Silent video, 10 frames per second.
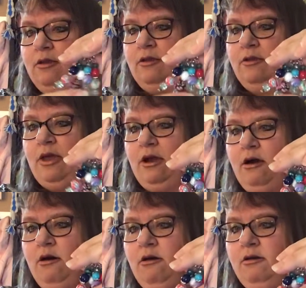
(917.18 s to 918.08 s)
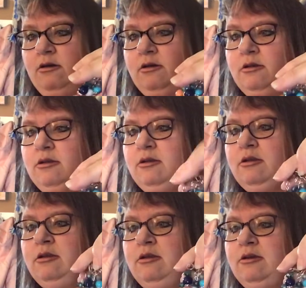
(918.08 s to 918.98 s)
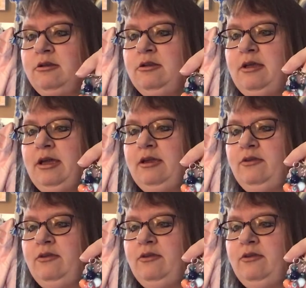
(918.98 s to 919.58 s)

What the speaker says: they all looked like